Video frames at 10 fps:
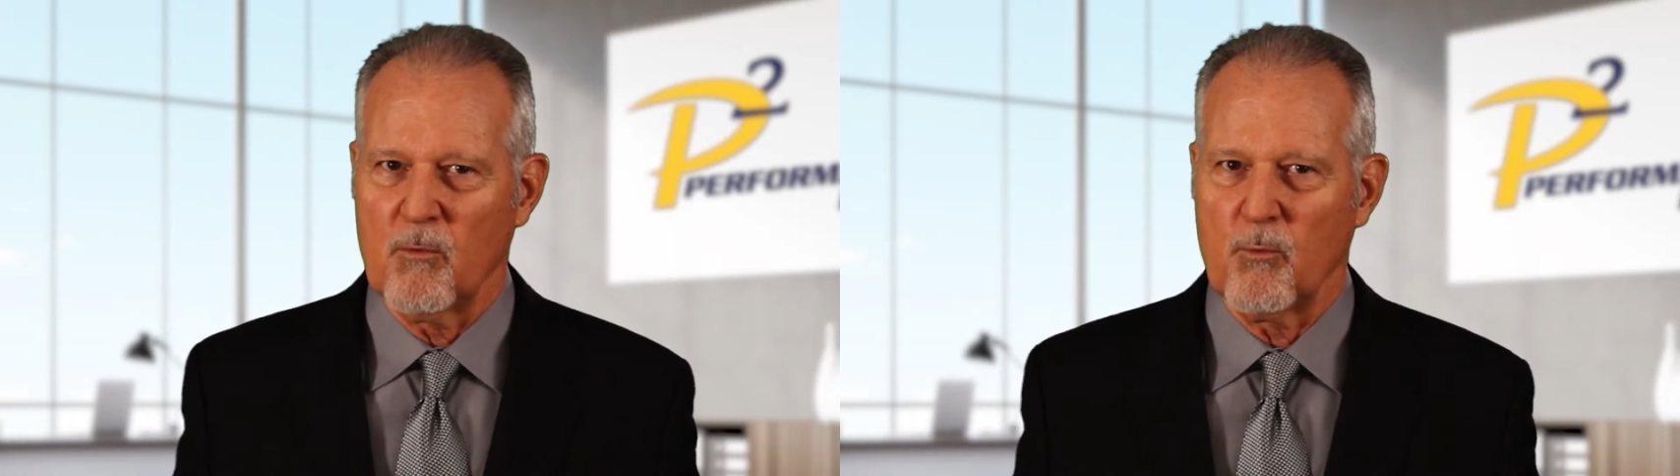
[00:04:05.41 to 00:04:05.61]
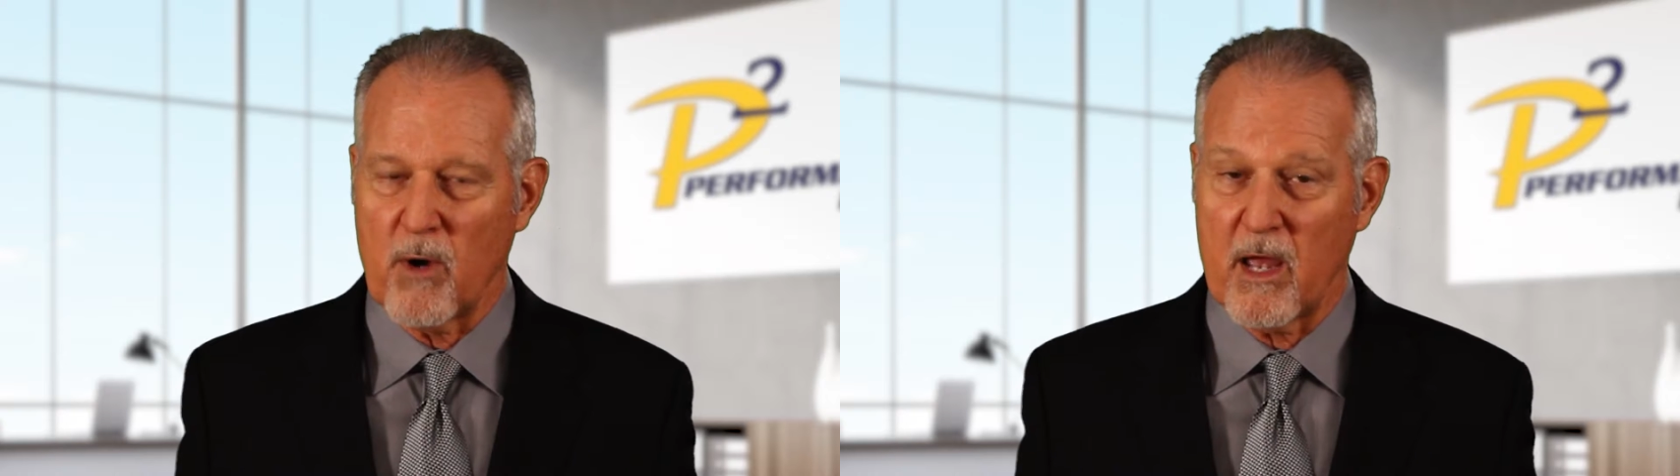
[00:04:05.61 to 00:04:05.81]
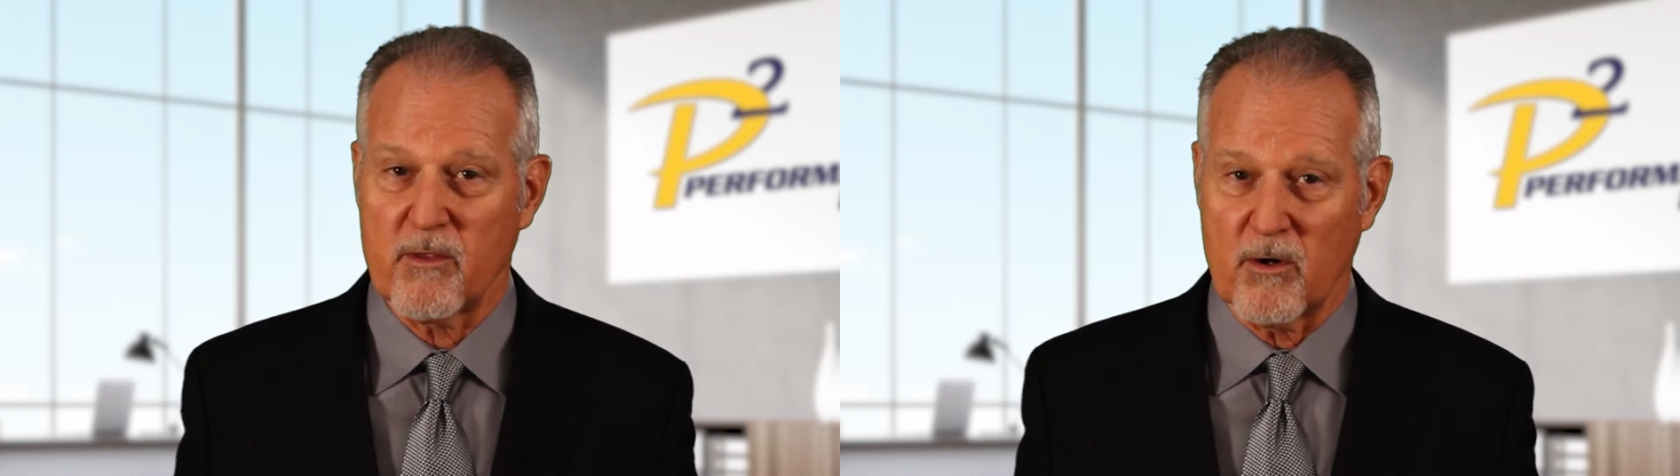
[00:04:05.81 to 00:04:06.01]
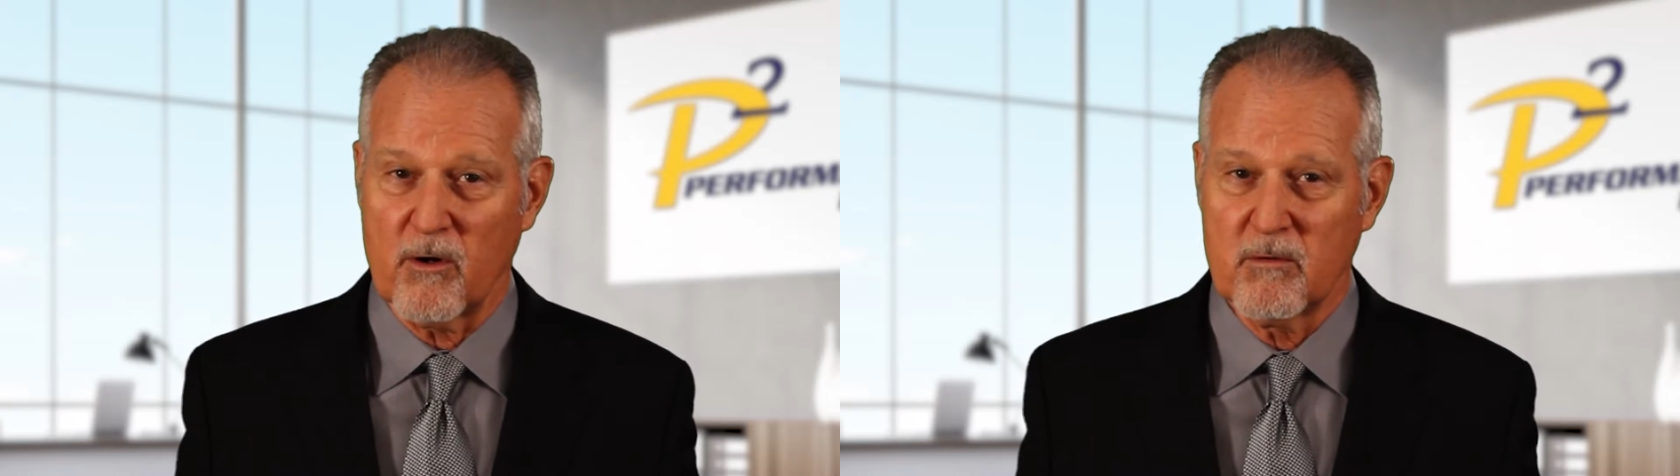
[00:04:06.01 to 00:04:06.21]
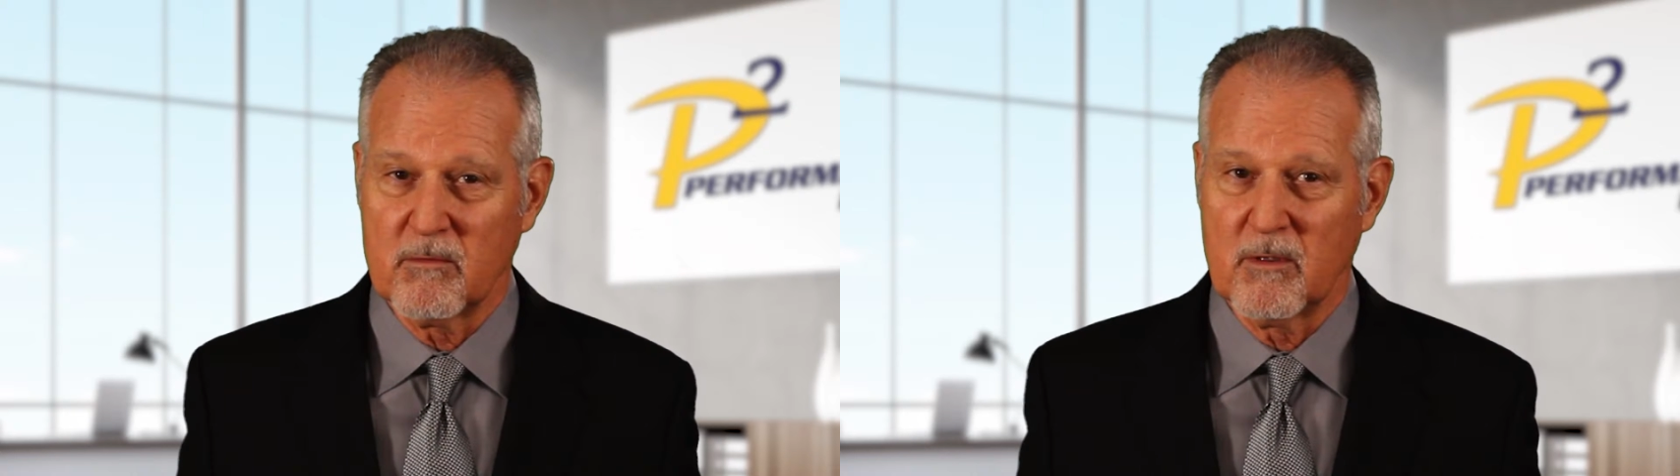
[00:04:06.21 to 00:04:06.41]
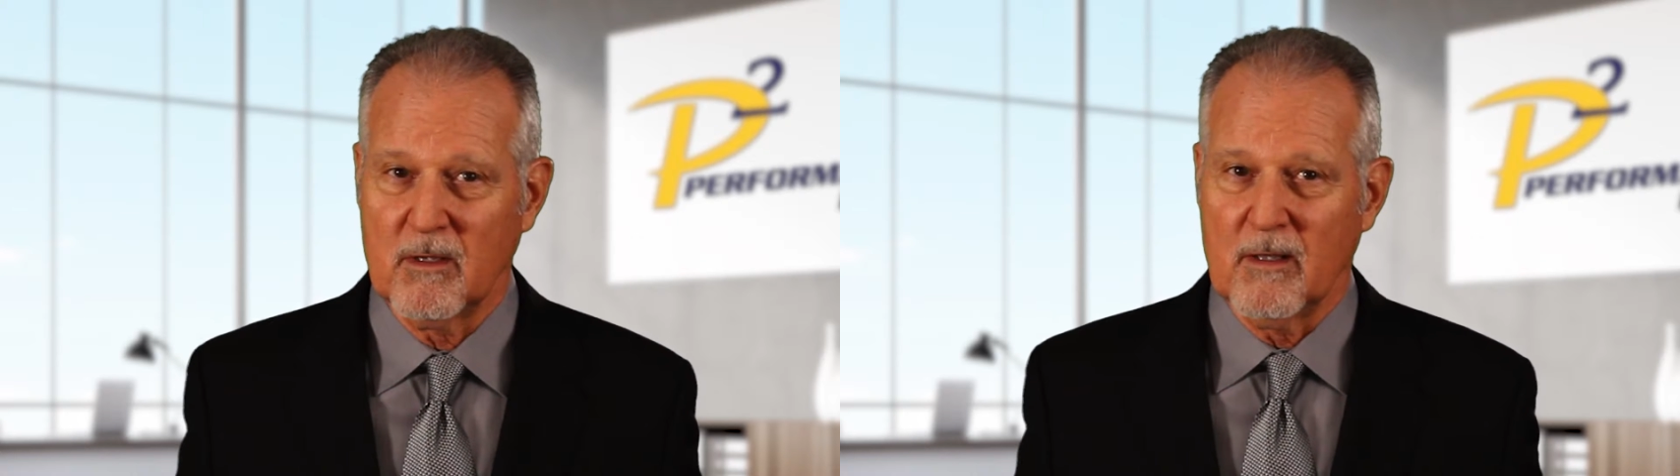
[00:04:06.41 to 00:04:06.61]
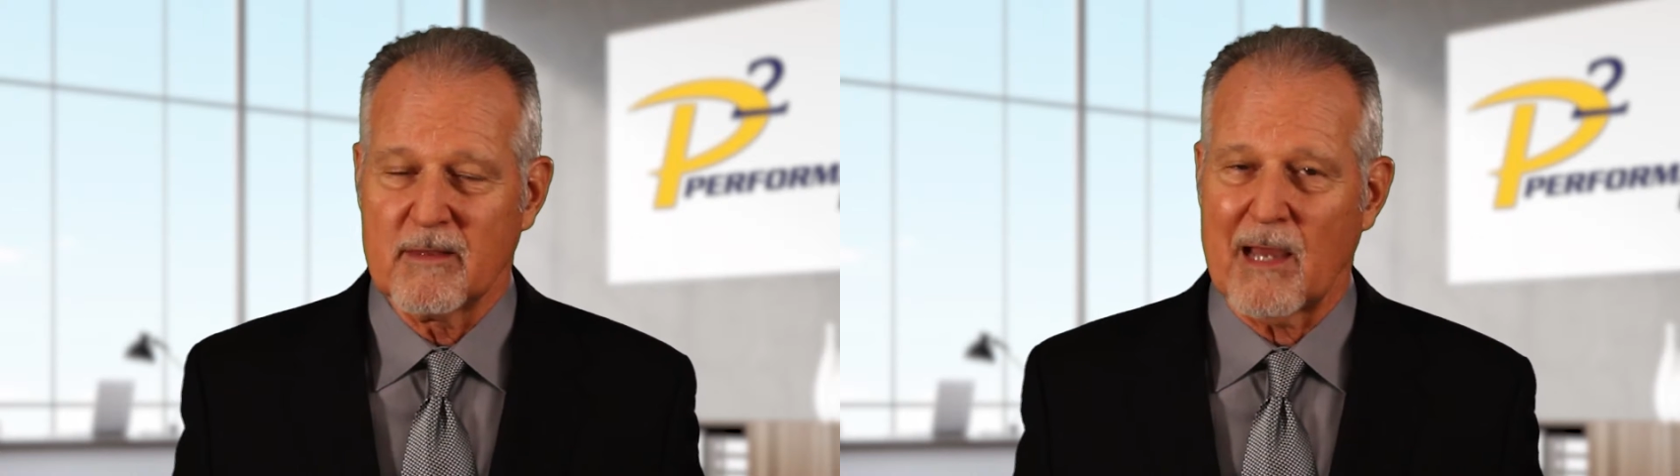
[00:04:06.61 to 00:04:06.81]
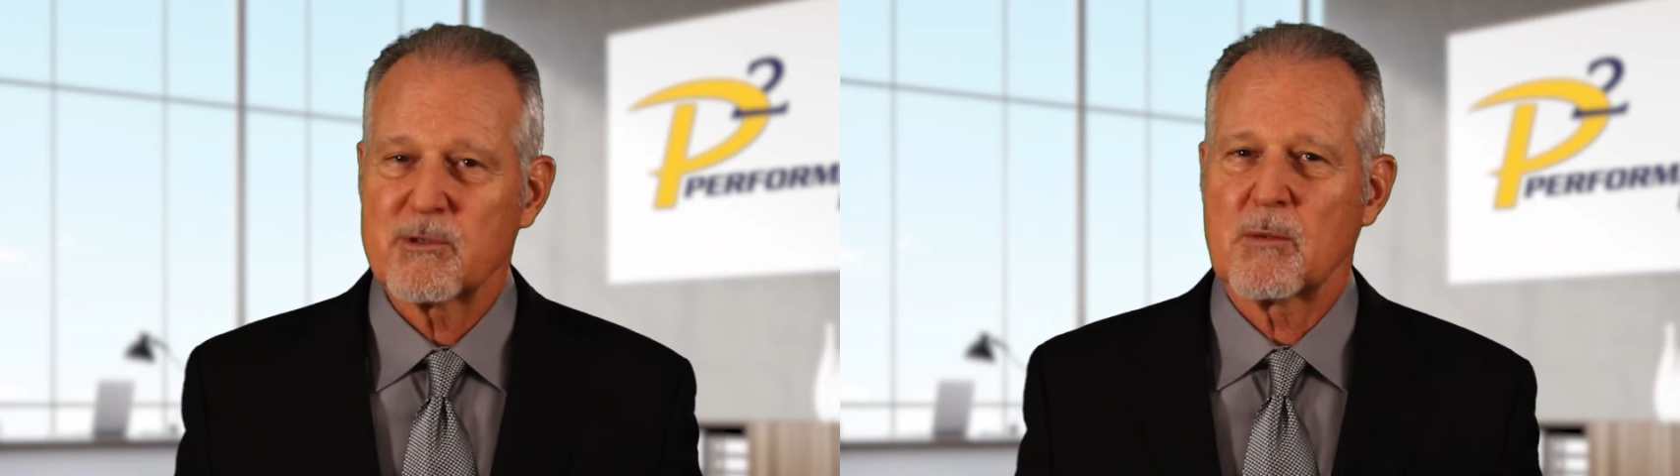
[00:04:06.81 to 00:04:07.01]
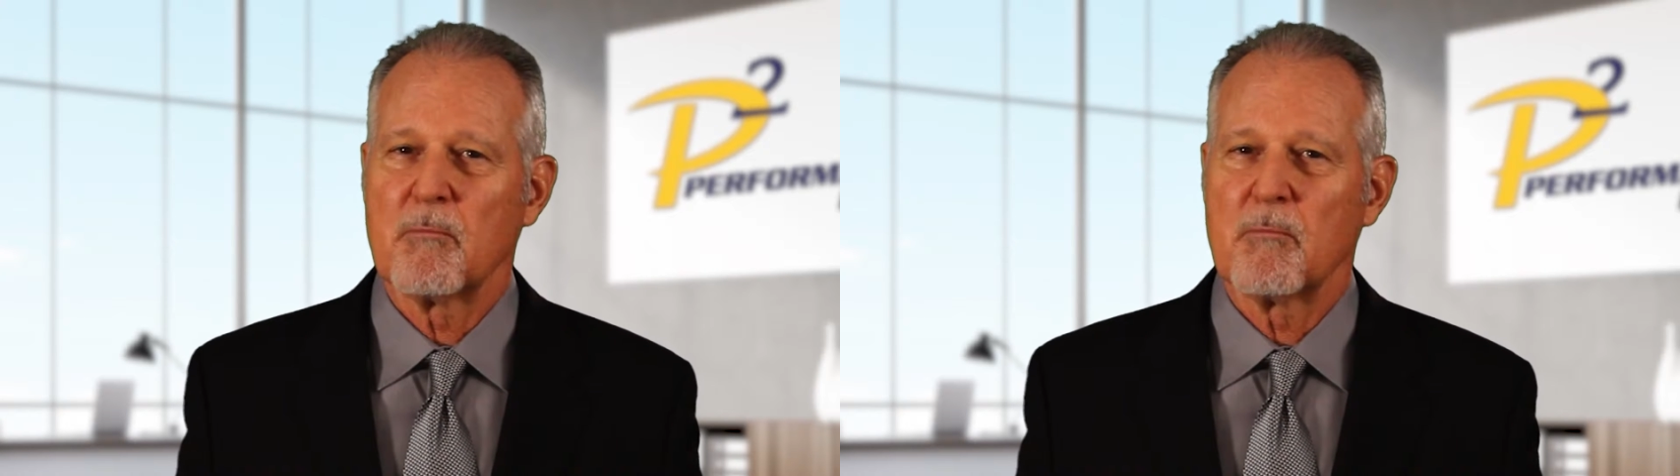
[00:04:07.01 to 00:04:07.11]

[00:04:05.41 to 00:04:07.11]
Rather, that was a